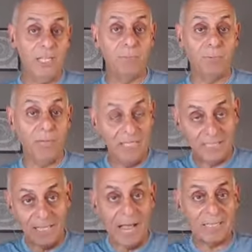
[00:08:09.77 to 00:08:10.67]
in
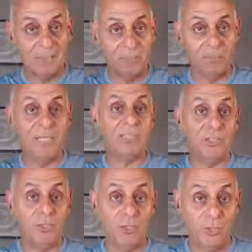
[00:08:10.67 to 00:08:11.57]
place, locked in place,
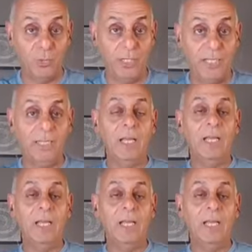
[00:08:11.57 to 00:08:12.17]
and you're doing it,